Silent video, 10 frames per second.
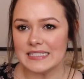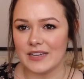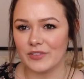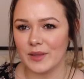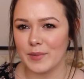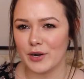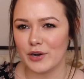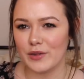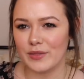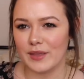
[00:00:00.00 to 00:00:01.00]
Definitely
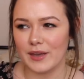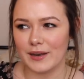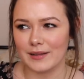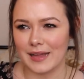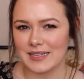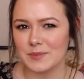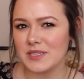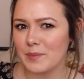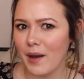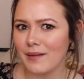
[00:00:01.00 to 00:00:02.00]
better than last
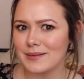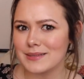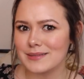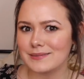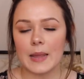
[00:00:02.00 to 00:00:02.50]
month's box.